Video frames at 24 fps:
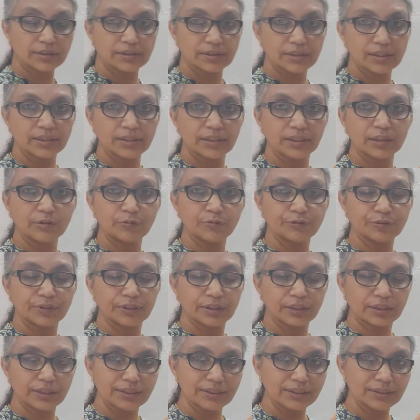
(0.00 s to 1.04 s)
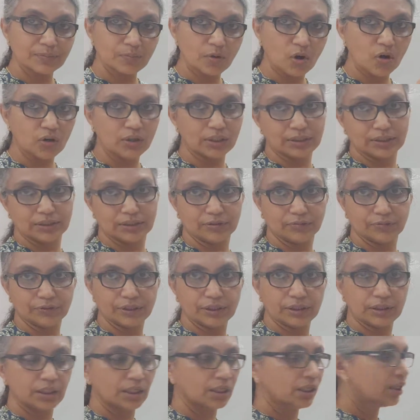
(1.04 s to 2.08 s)
is an infinitely small
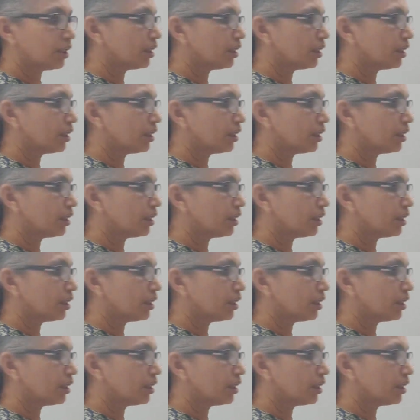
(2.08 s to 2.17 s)
interval,